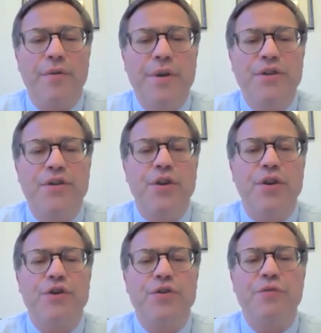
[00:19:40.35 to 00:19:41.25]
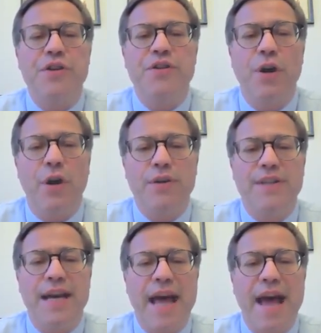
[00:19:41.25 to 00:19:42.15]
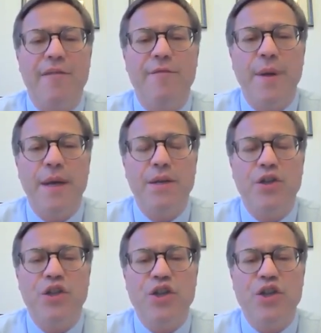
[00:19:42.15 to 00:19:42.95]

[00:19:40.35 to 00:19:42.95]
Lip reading: research results that have been